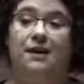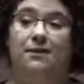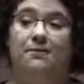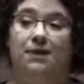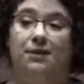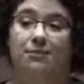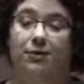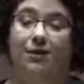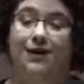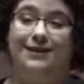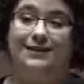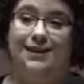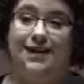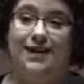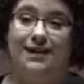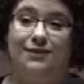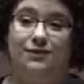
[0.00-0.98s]
My point
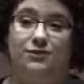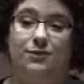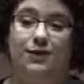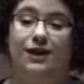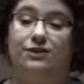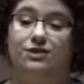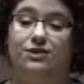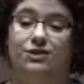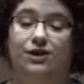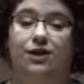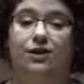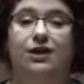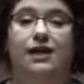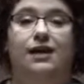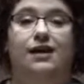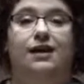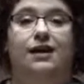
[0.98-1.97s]
is we are
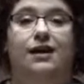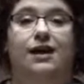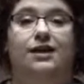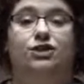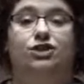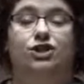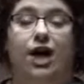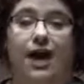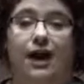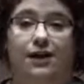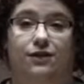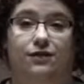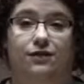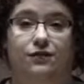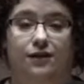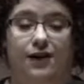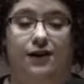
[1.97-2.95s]
starting
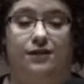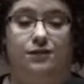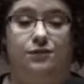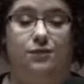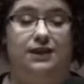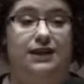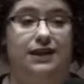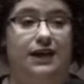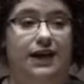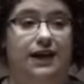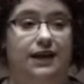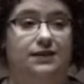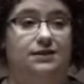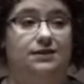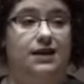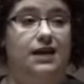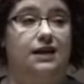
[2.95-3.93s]
Child Fund with the
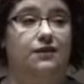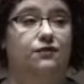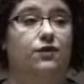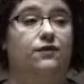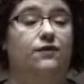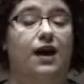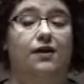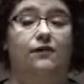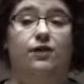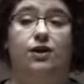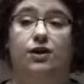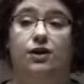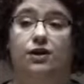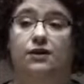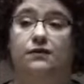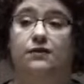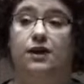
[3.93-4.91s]
kids. And if you have ever
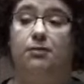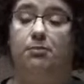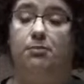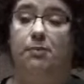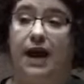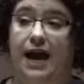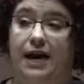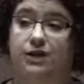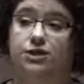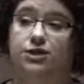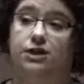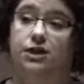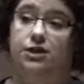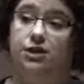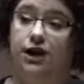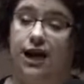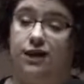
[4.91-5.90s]
heard of Compassion
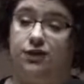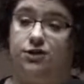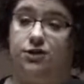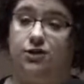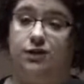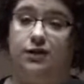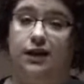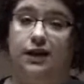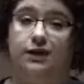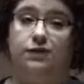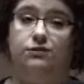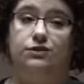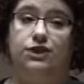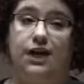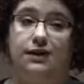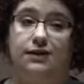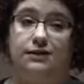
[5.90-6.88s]
International, I know
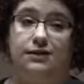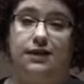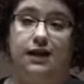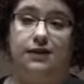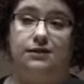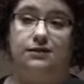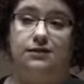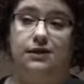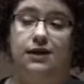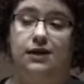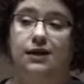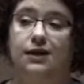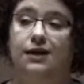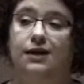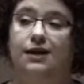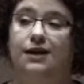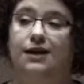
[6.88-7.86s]
Janice has,
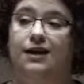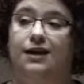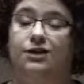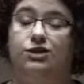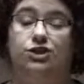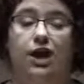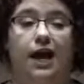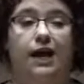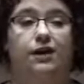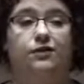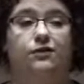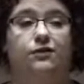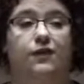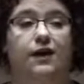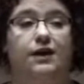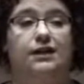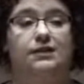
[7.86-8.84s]
Child
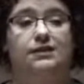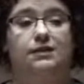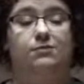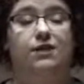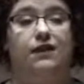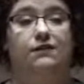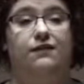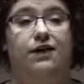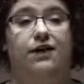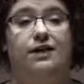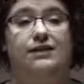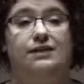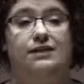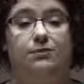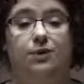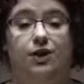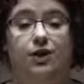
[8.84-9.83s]
Fund is something very
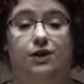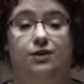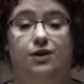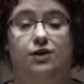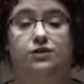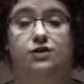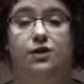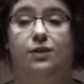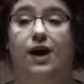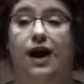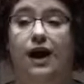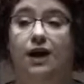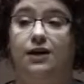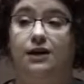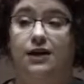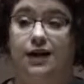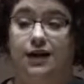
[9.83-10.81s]
similar. So
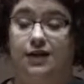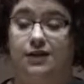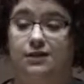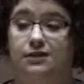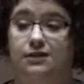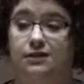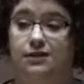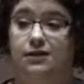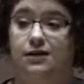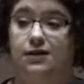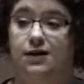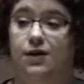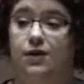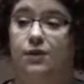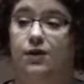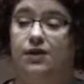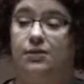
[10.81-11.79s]
our kids
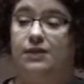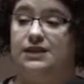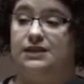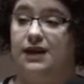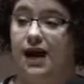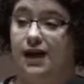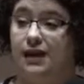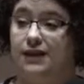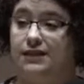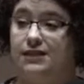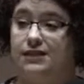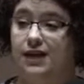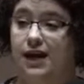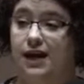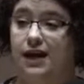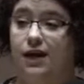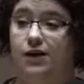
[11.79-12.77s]
with Miss Holly
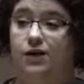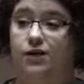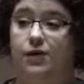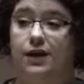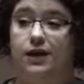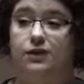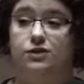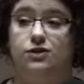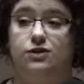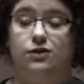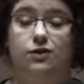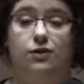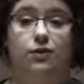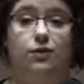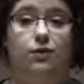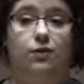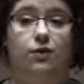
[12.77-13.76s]
today are going
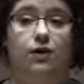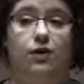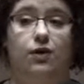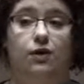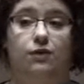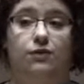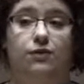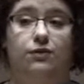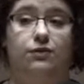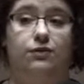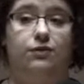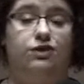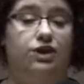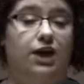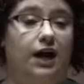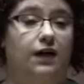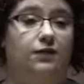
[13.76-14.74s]
to go through the
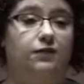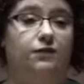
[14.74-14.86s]
Child